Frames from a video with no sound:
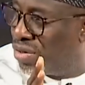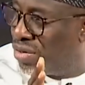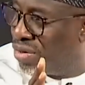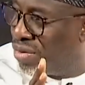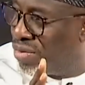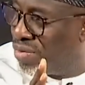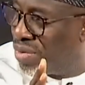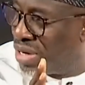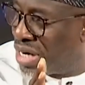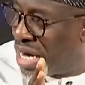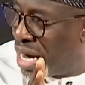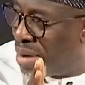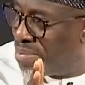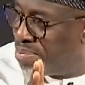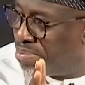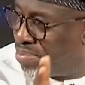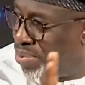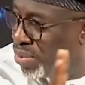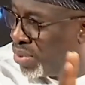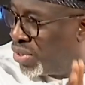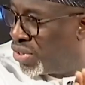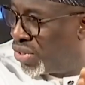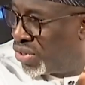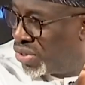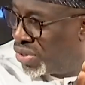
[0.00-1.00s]
we can
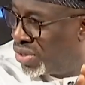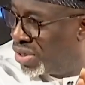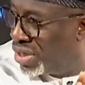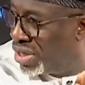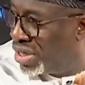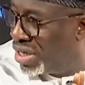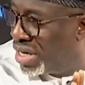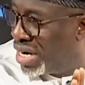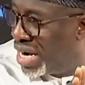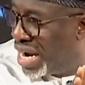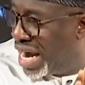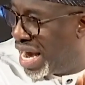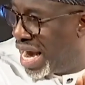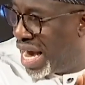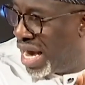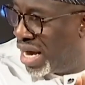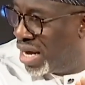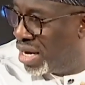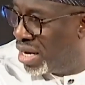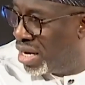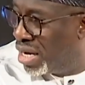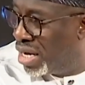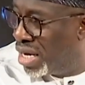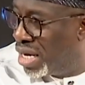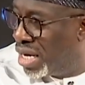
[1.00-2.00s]
push there?
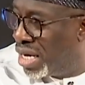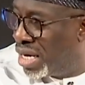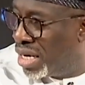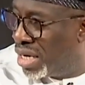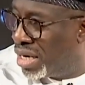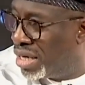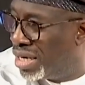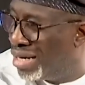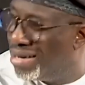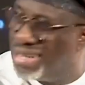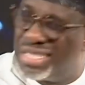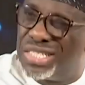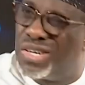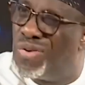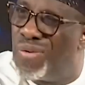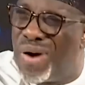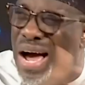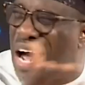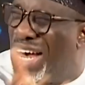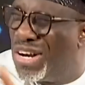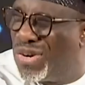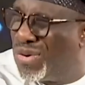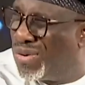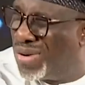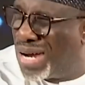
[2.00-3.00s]
The reason why
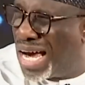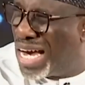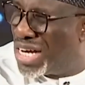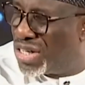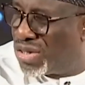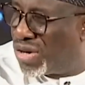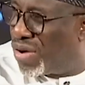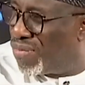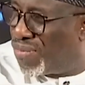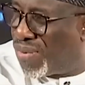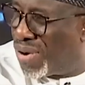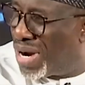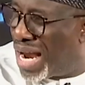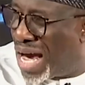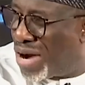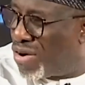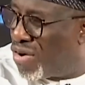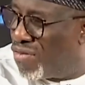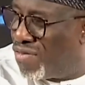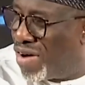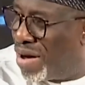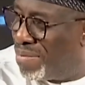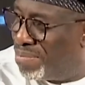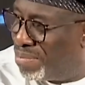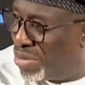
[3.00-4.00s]
I do that is not for lack
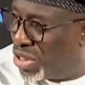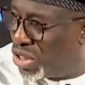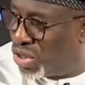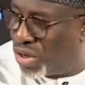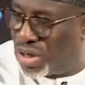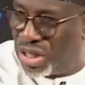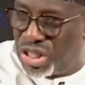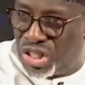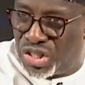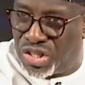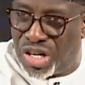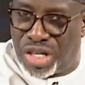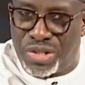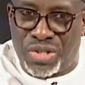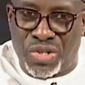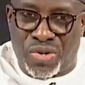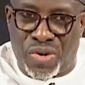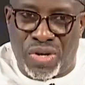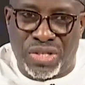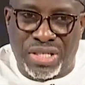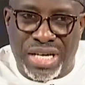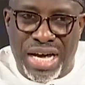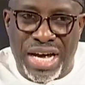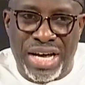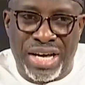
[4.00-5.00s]
of ambition. It's just
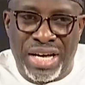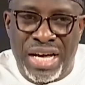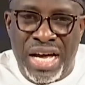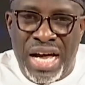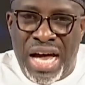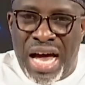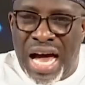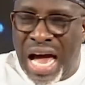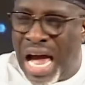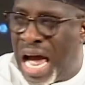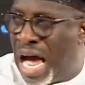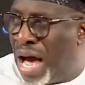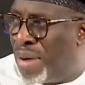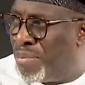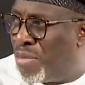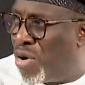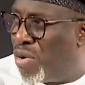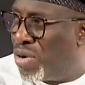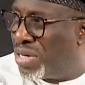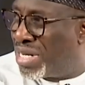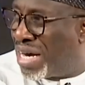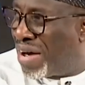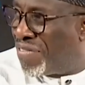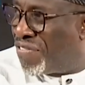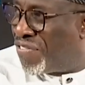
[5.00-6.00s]
because I'm
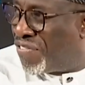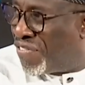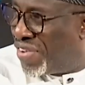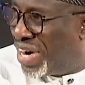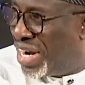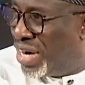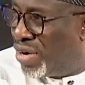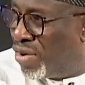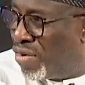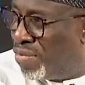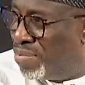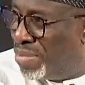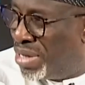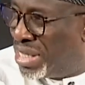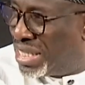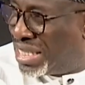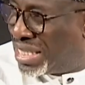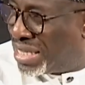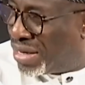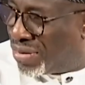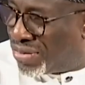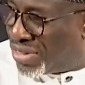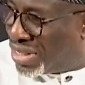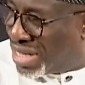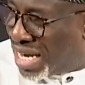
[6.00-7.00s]
always afraid of being
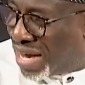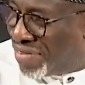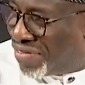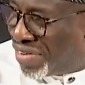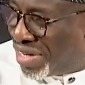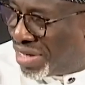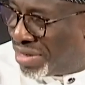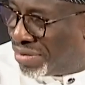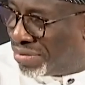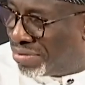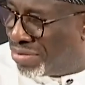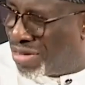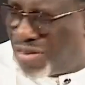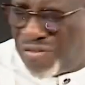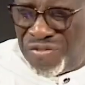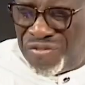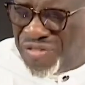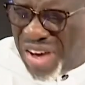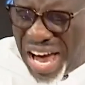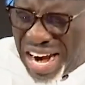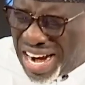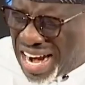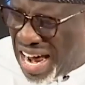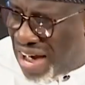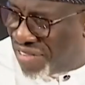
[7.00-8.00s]
self-serving.
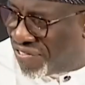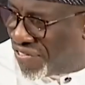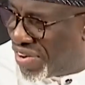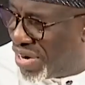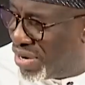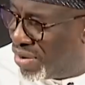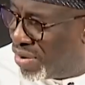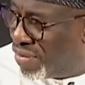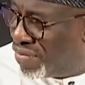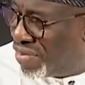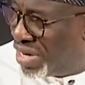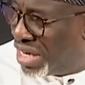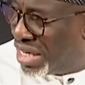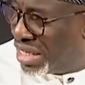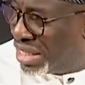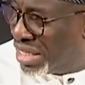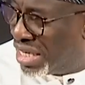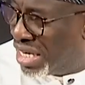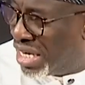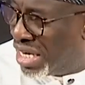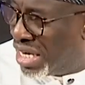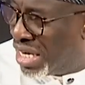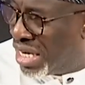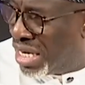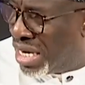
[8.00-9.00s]
Very afraid of it.
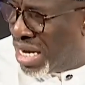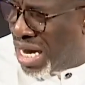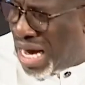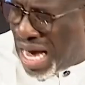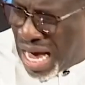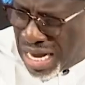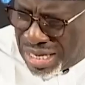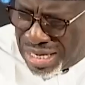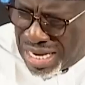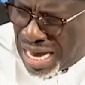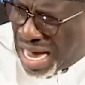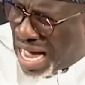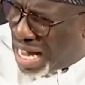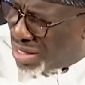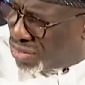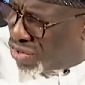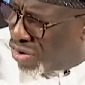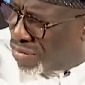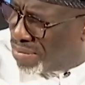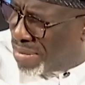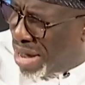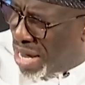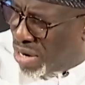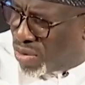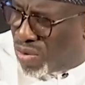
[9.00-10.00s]
At the heart
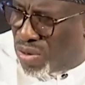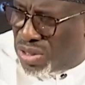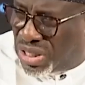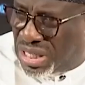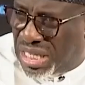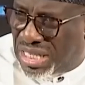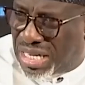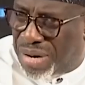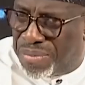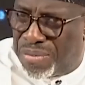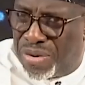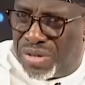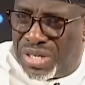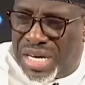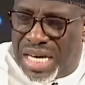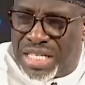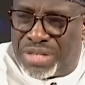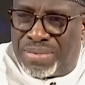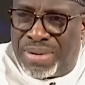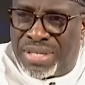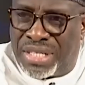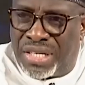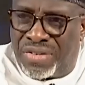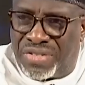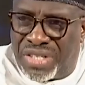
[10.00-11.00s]
of my conscience, I'm always
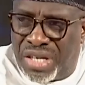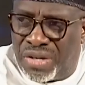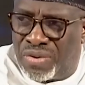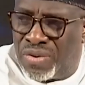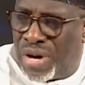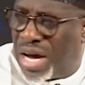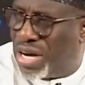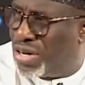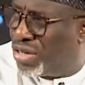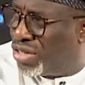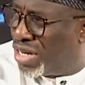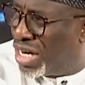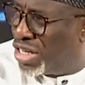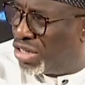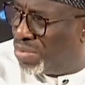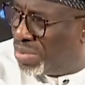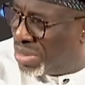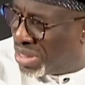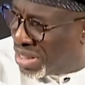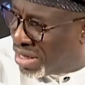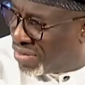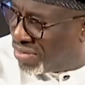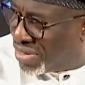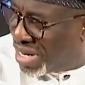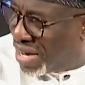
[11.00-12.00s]
asking myself, Segun, are you trying to be
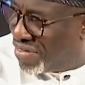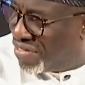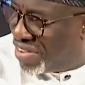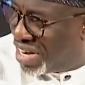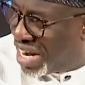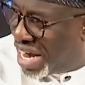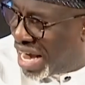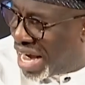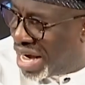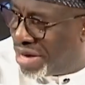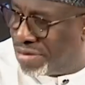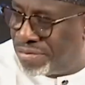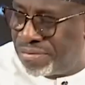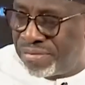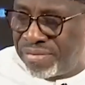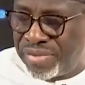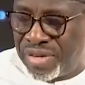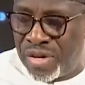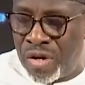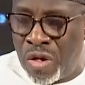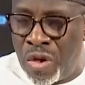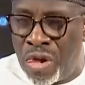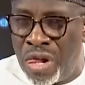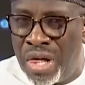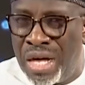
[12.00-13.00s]
self-serving here?
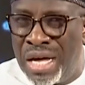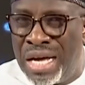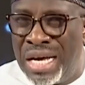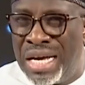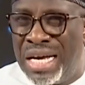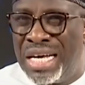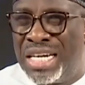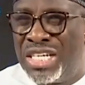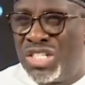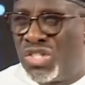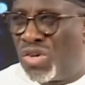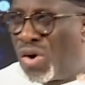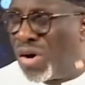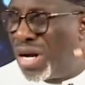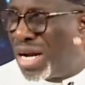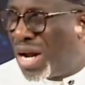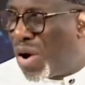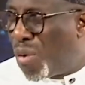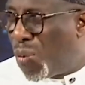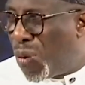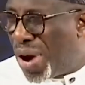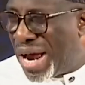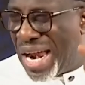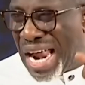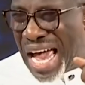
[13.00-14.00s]
It is only
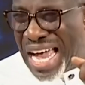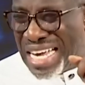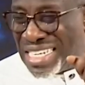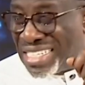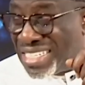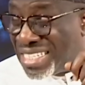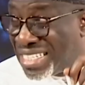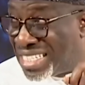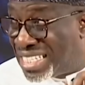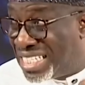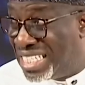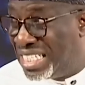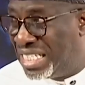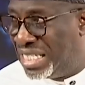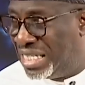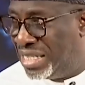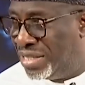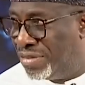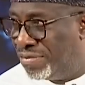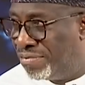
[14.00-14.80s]
when I see